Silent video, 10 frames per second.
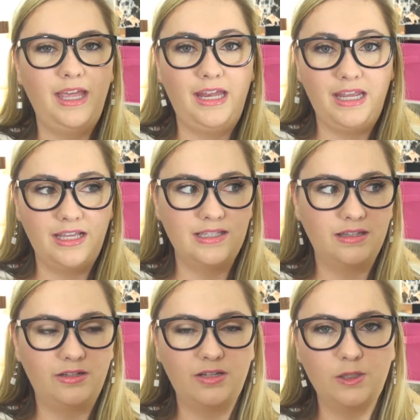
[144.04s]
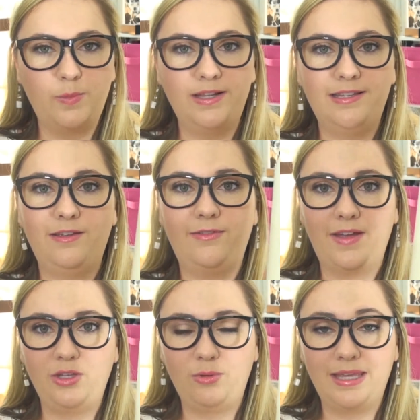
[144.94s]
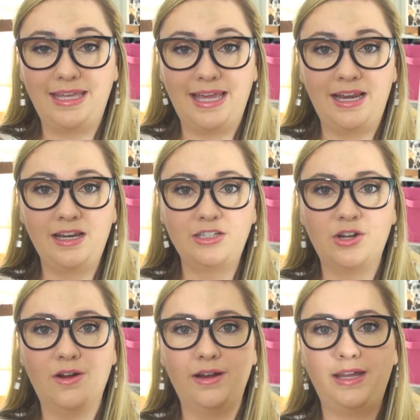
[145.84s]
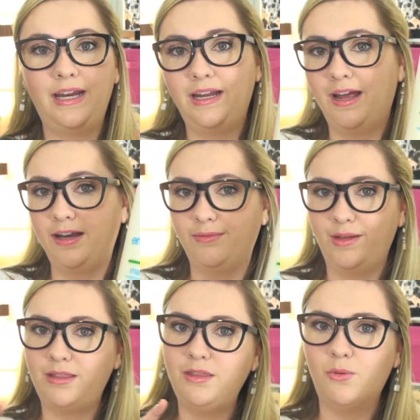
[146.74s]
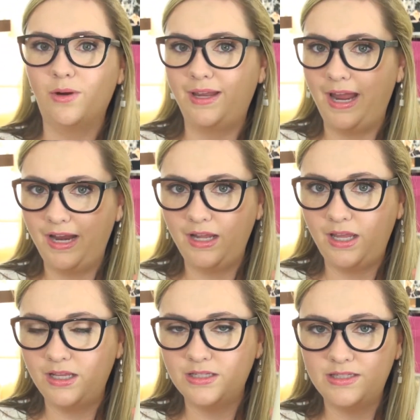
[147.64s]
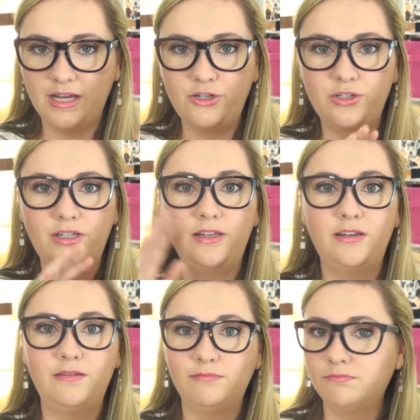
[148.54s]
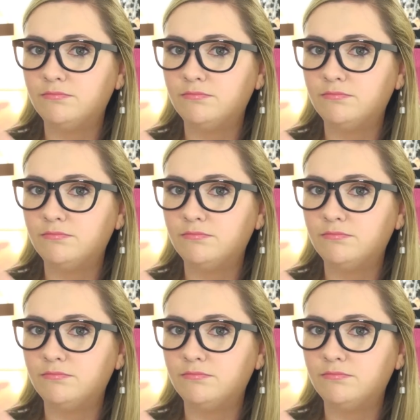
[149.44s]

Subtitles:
It is a little expensive. You can get it at Target in kind of like the organic section